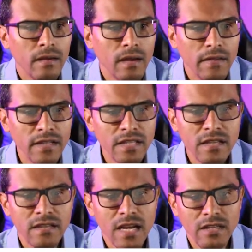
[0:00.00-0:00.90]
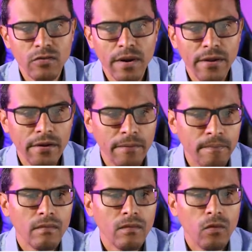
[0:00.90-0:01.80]
And this is the test right here.
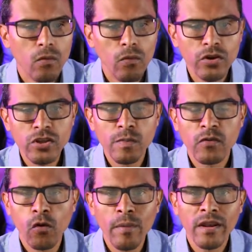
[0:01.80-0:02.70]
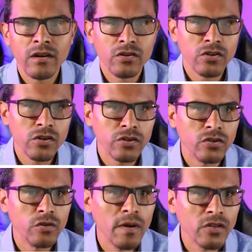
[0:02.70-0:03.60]
We're just performing an assertion
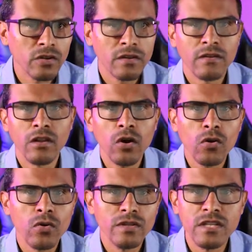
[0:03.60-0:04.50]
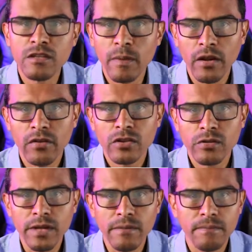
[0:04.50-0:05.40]
to make sure that the logo is displayed on the
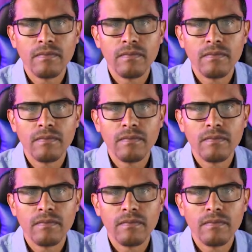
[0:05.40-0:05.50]
screen.